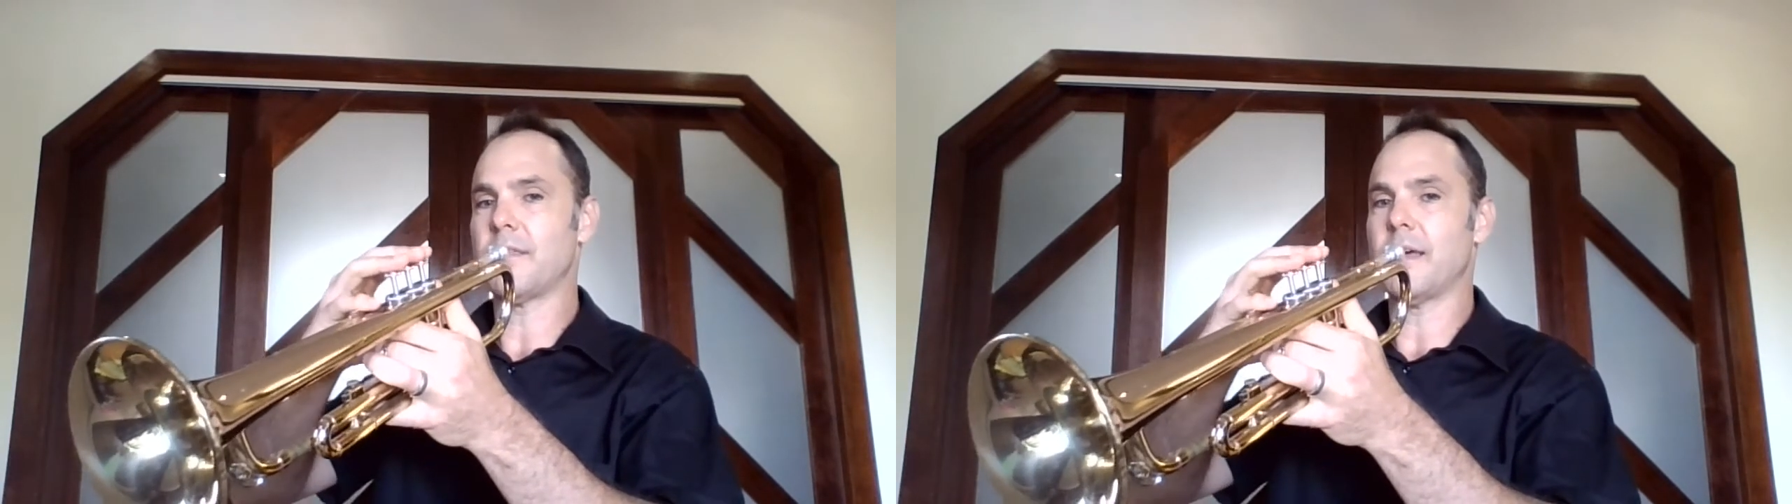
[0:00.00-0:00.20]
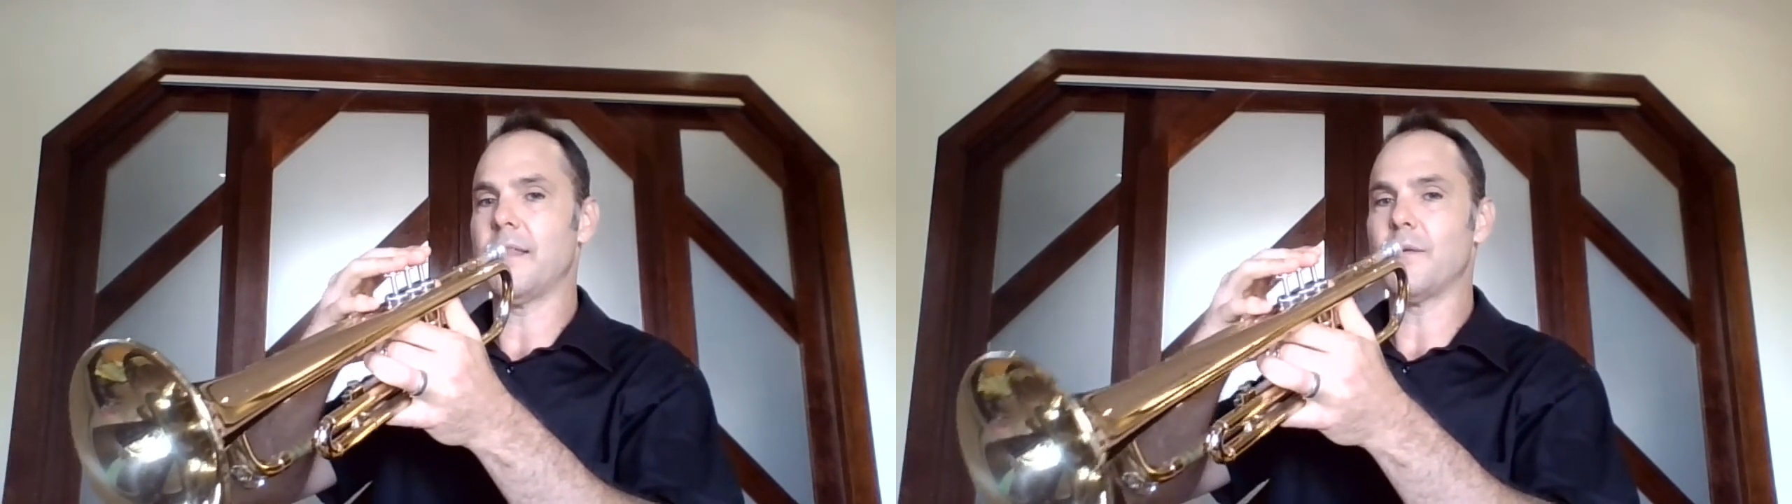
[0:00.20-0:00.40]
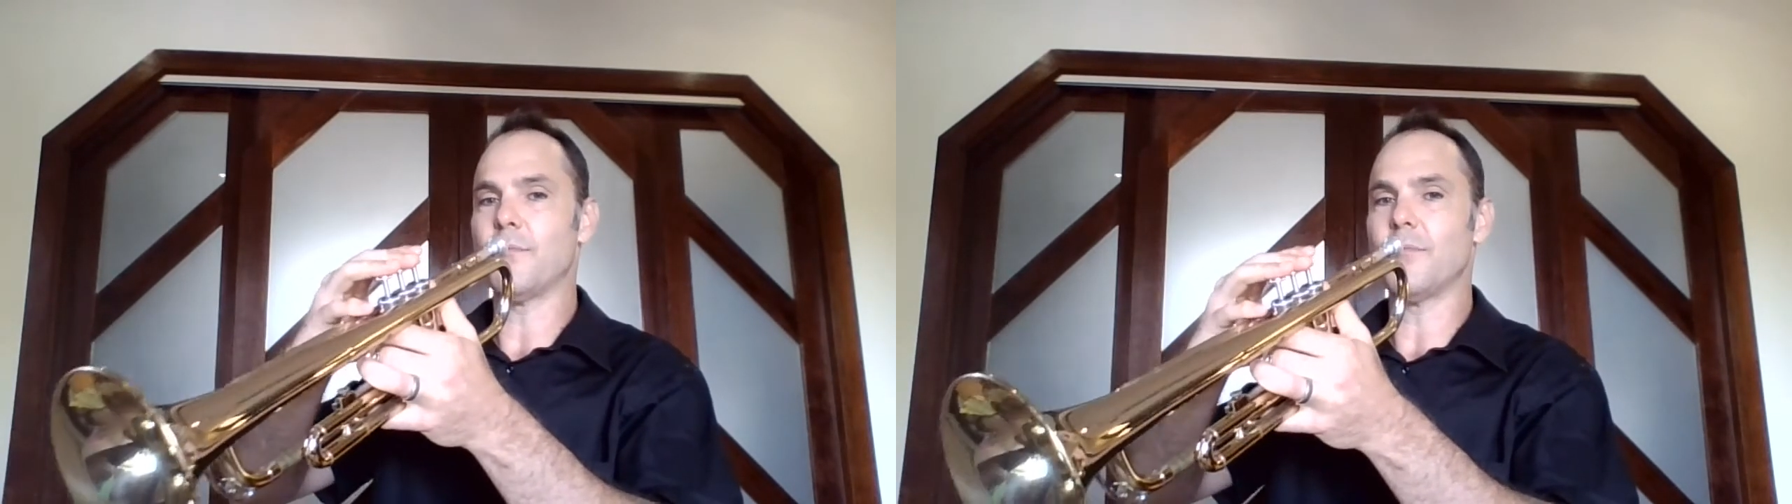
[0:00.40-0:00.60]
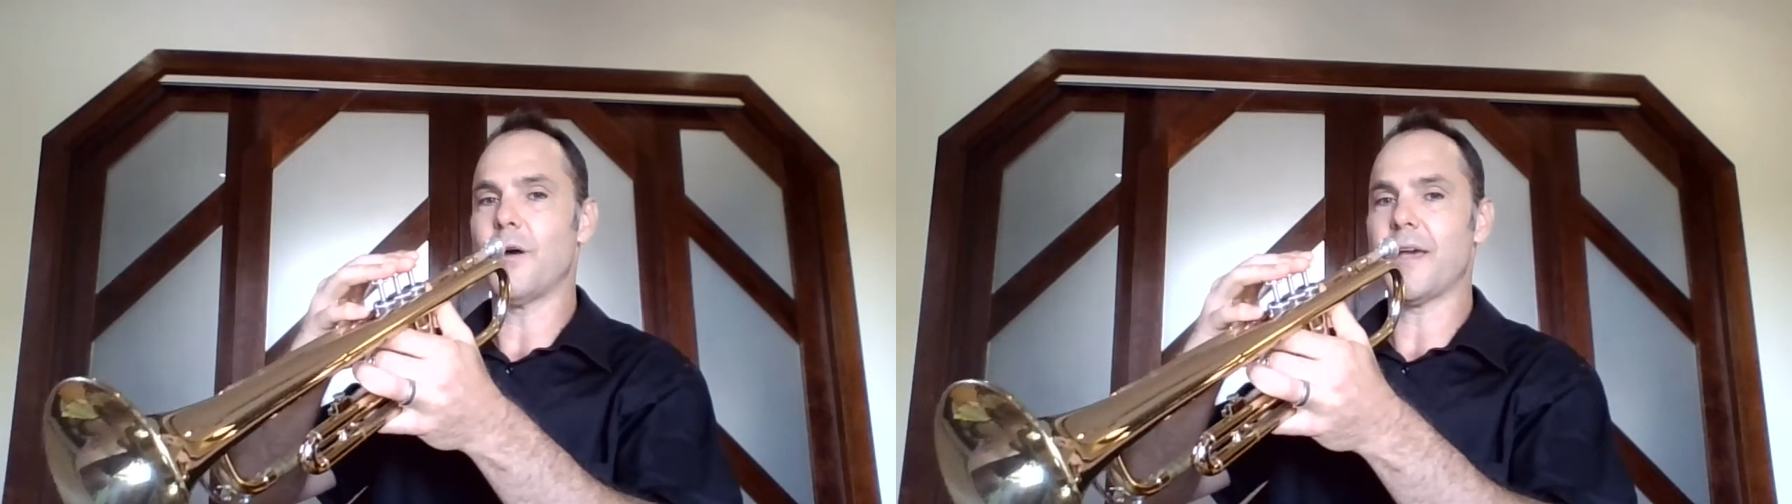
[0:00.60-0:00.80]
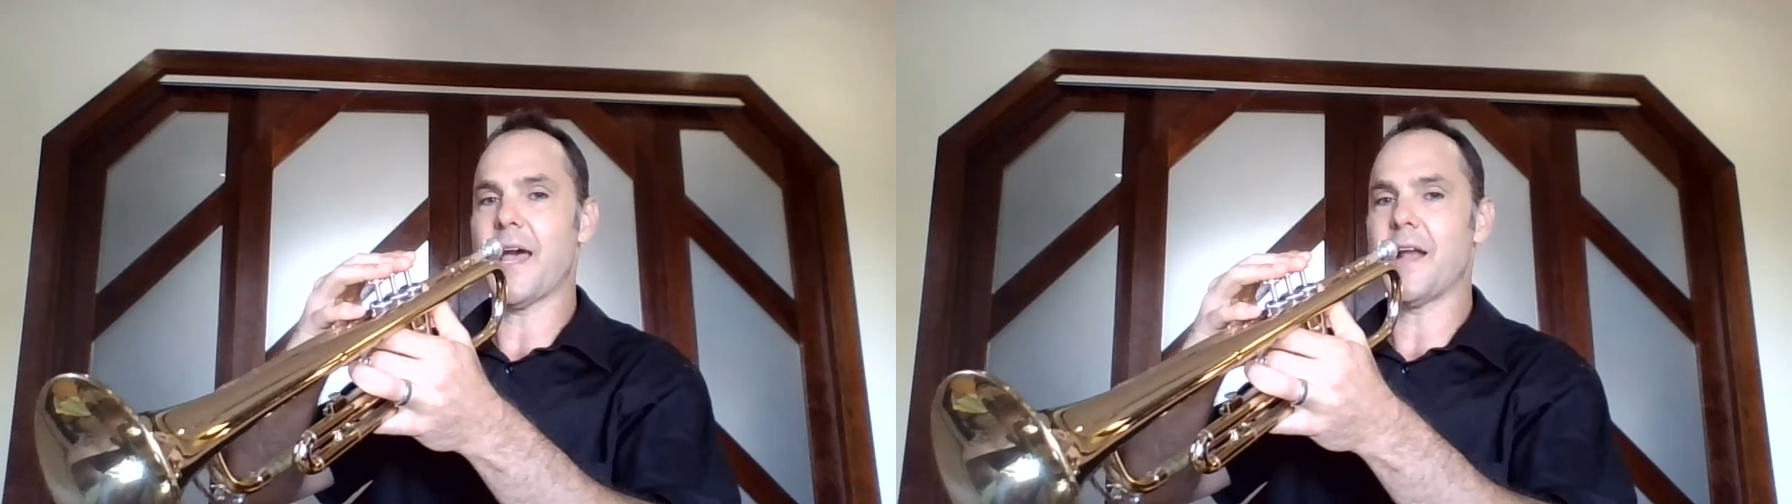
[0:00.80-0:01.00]
and then I'll
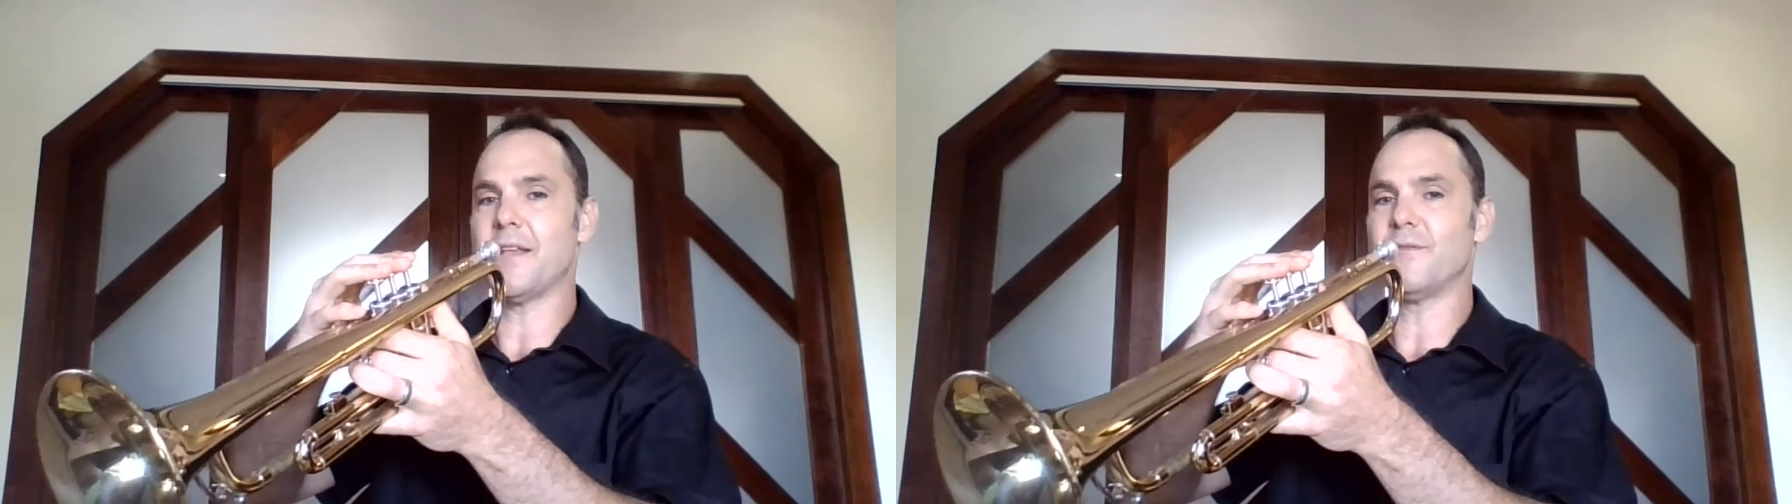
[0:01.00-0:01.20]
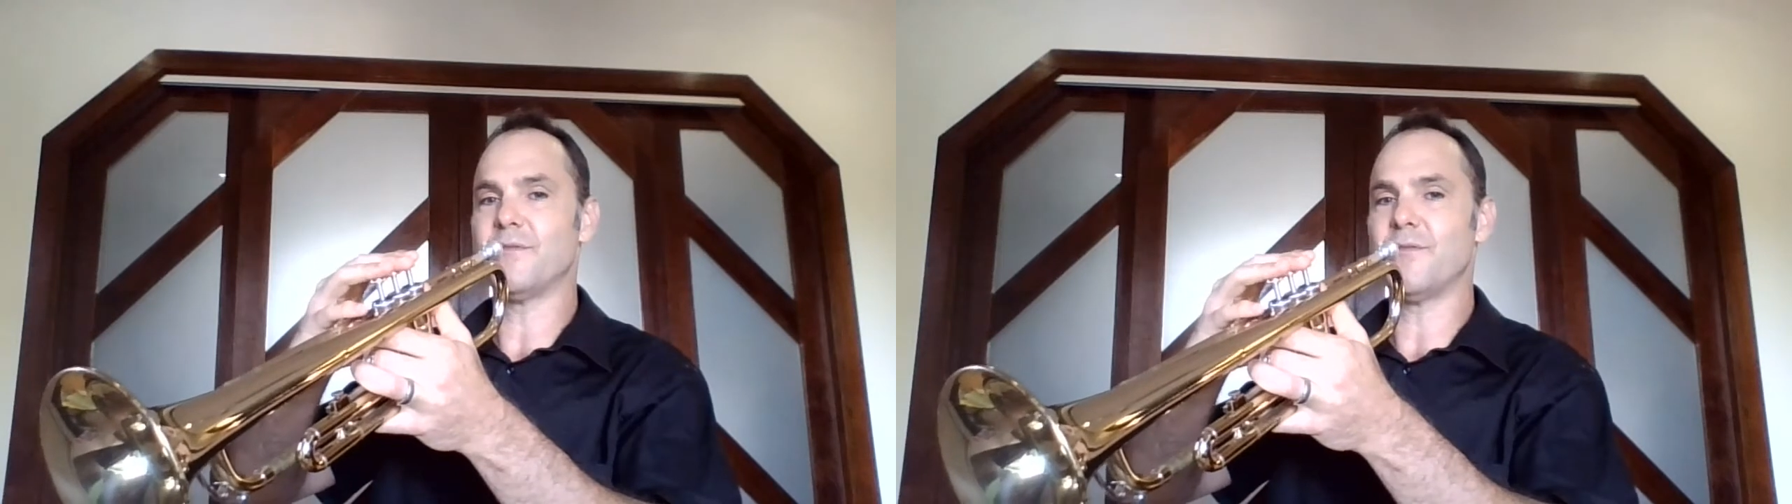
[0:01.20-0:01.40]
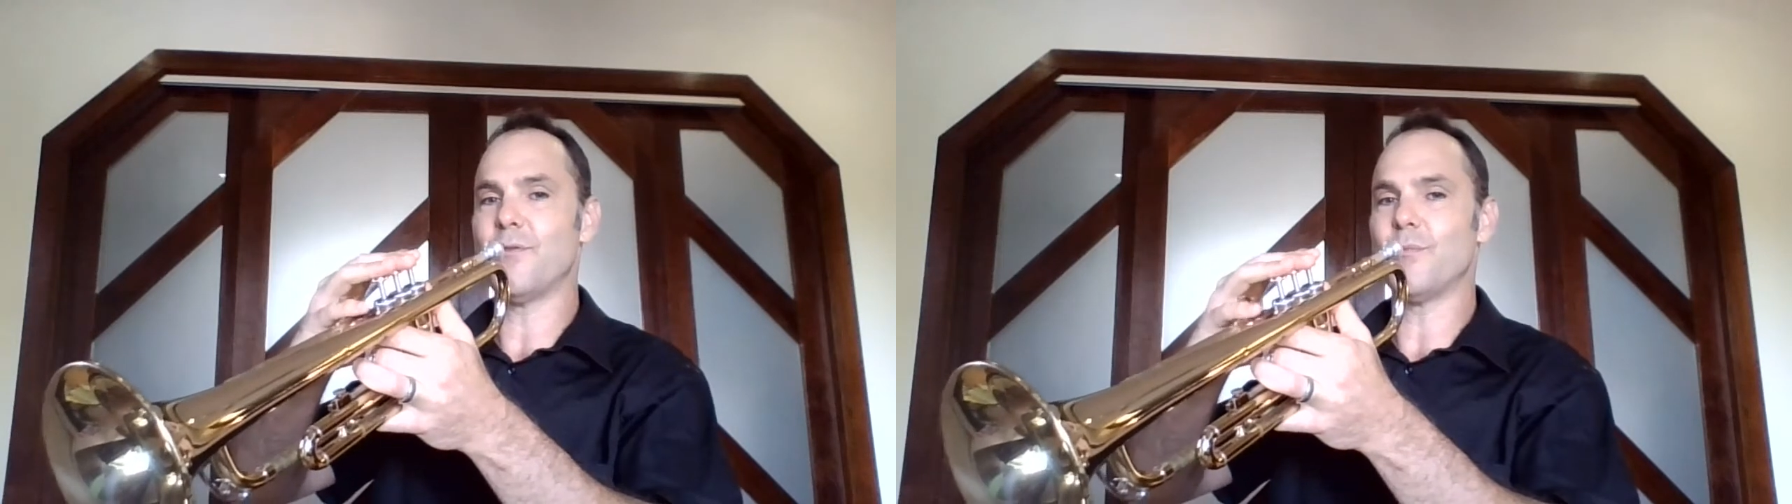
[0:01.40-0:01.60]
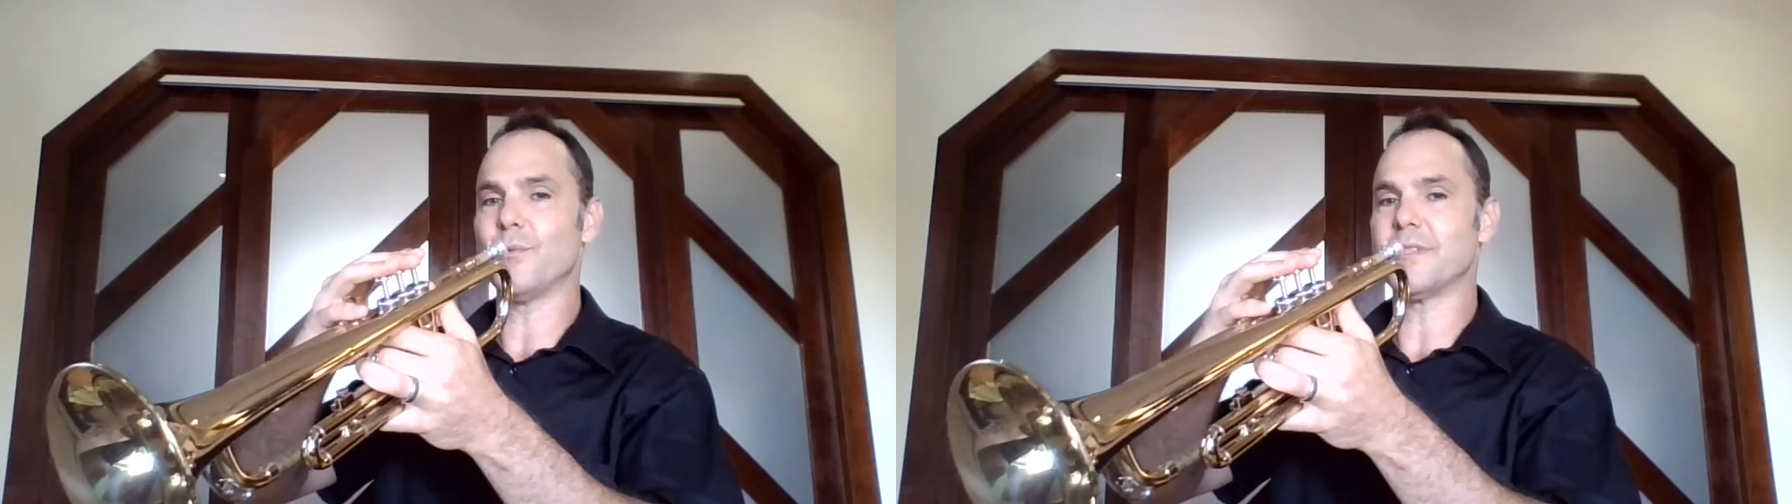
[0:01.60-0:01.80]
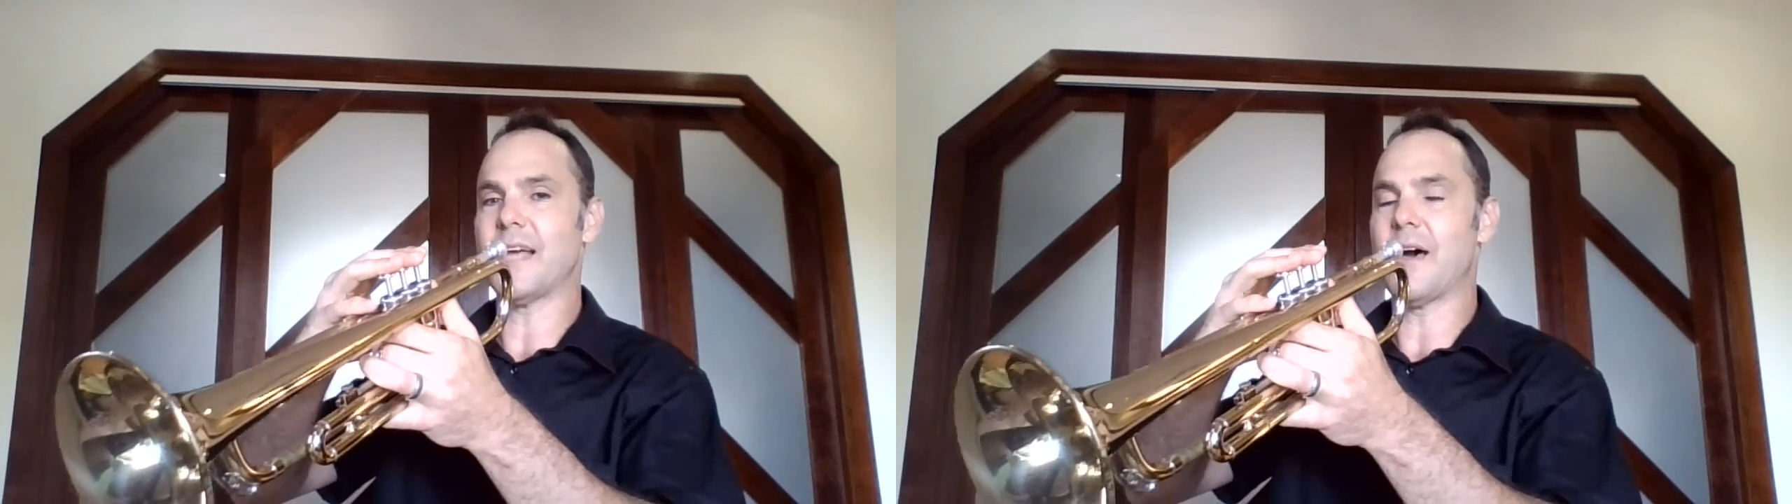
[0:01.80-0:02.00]
count in for 4, and we'll
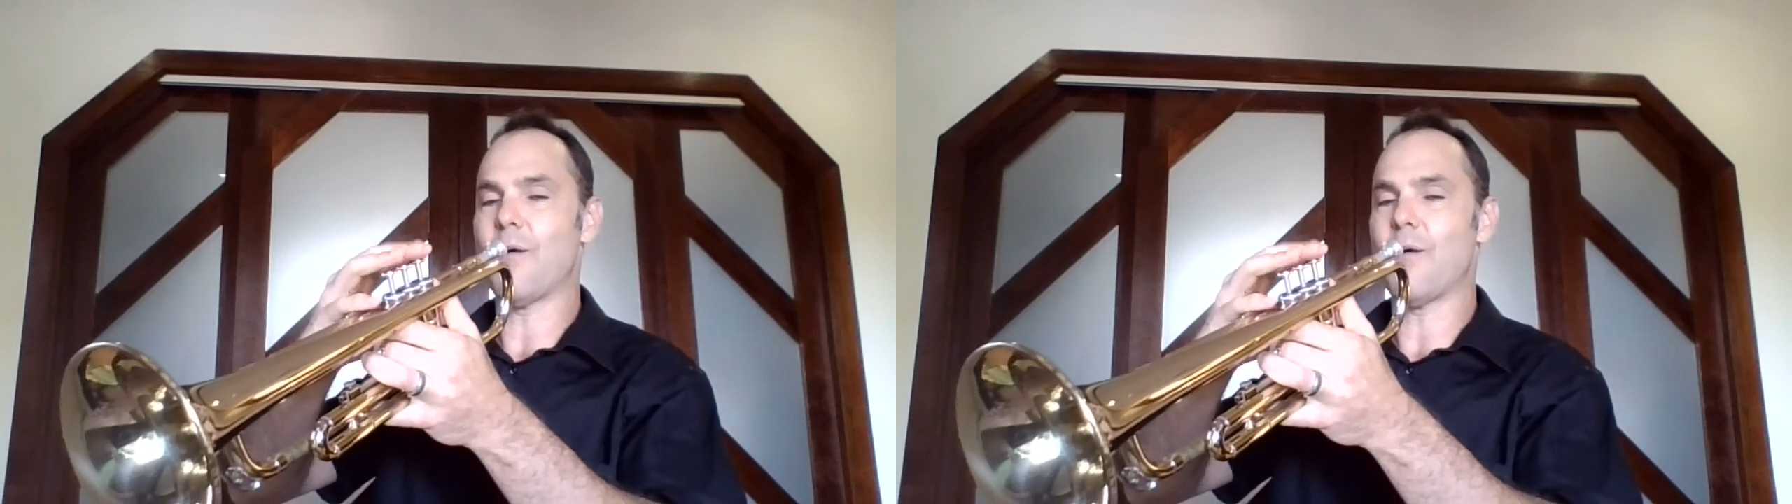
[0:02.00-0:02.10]
start.